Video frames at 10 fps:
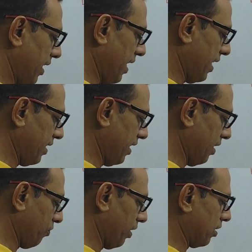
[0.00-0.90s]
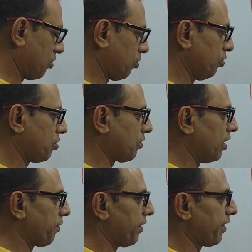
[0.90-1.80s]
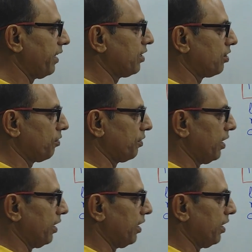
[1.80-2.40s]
N equals to, straight away write it down